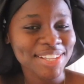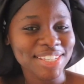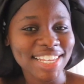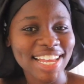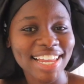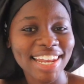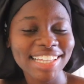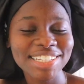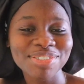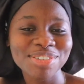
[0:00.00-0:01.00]
so yeah
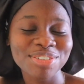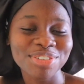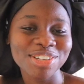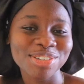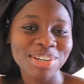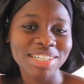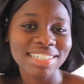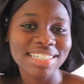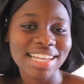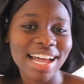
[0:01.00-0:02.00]
like this video enjoyed it